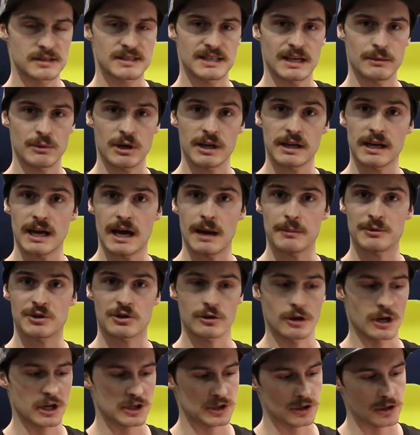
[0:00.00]
semi-cap
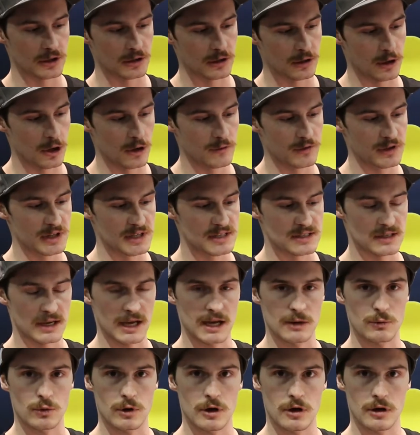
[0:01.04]
structure over the
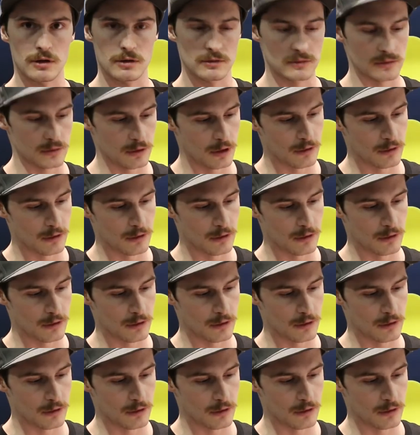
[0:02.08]
sidewall